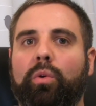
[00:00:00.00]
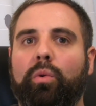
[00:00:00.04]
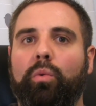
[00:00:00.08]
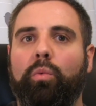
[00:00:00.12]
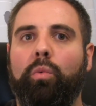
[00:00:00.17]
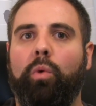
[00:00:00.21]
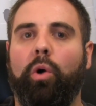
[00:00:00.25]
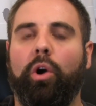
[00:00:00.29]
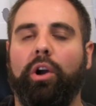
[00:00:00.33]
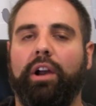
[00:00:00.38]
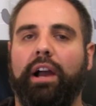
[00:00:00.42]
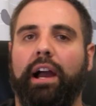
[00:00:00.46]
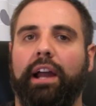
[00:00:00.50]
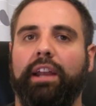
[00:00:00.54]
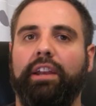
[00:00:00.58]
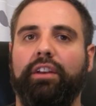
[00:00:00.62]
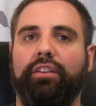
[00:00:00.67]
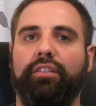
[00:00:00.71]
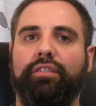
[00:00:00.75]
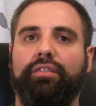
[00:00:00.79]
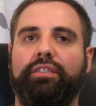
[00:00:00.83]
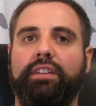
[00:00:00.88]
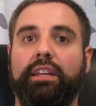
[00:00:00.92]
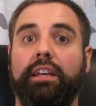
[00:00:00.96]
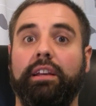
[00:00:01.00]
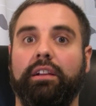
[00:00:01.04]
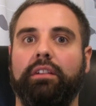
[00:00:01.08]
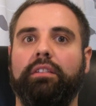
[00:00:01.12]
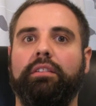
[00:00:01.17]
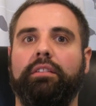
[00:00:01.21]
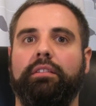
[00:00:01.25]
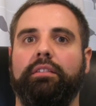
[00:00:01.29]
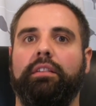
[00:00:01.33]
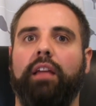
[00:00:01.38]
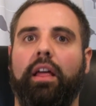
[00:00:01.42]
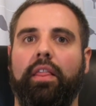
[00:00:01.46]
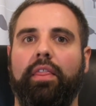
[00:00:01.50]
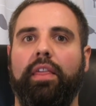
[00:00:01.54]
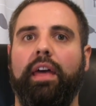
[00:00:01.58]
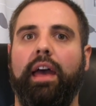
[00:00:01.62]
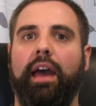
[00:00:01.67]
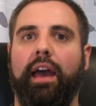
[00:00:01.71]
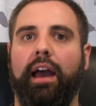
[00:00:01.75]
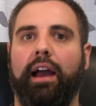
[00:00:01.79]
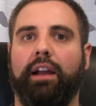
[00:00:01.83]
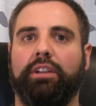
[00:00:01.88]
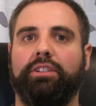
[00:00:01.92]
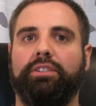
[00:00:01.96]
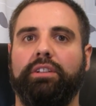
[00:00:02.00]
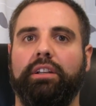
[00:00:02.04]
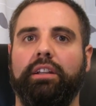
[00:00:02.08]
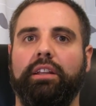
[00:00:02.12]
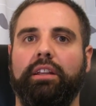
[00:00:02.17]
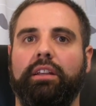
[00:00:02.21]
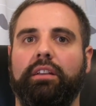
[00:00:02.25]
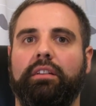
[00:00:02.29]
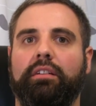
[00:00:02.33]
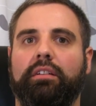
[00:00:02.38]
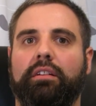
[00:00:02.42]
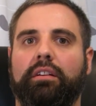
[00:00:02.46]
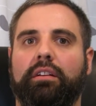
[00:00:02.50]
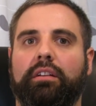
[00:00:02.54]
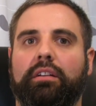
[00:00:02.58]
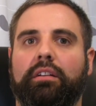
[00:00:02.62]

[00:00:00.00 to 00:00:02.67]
what kind of deal that they're actually,